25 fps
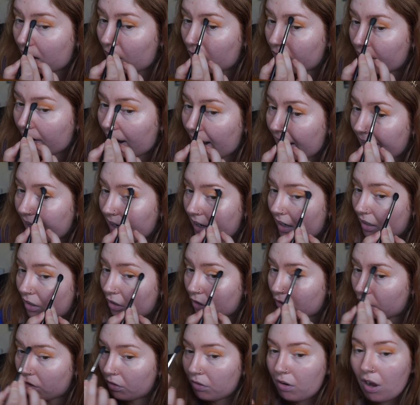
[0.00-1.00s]
alright,
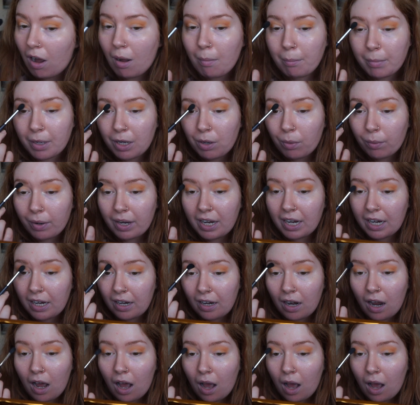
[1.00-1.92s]
you can't be queen,